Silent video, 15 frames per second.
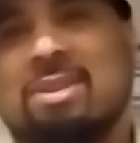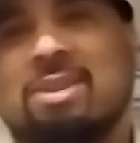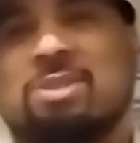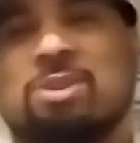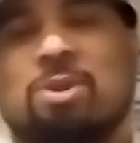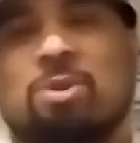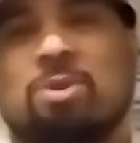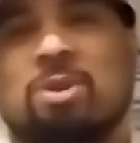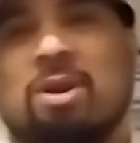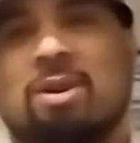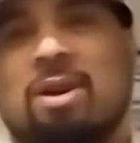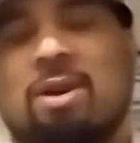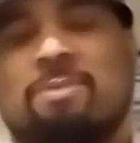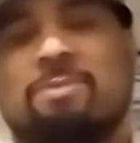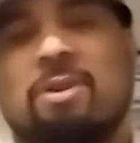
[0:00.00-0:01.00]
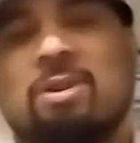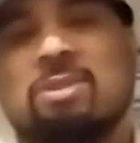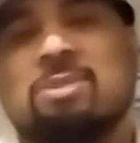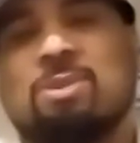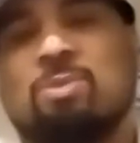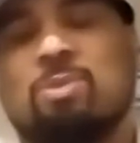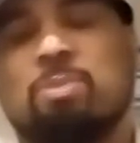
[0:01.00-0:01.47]
They showed uh,
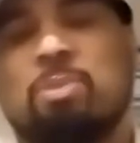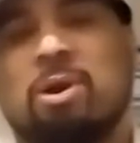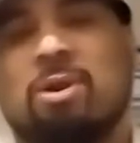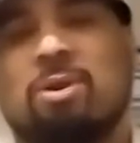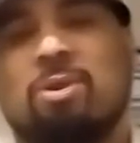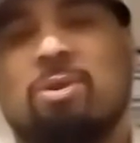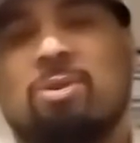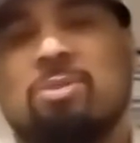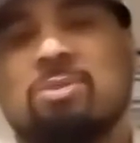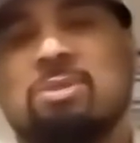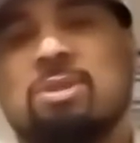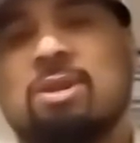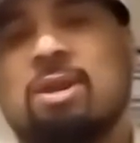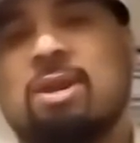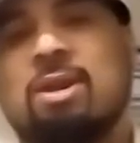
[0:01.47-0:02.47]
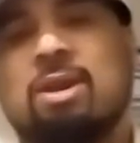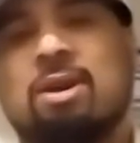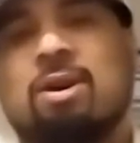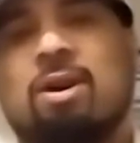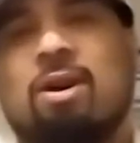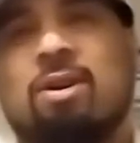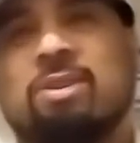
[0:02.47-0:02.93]
Alfonso Ribeiro's
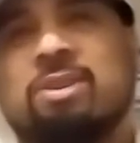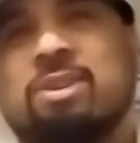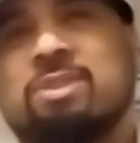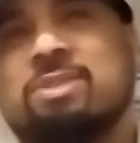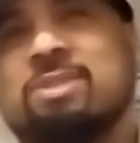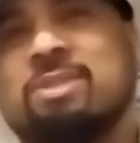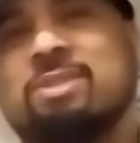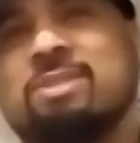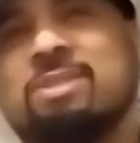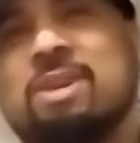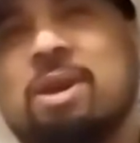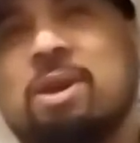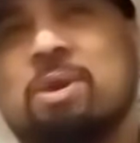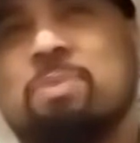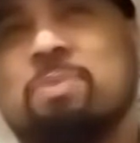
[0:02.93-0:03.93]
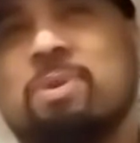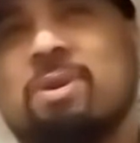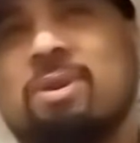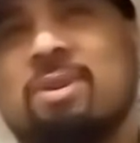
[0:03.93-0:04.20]
audition tape.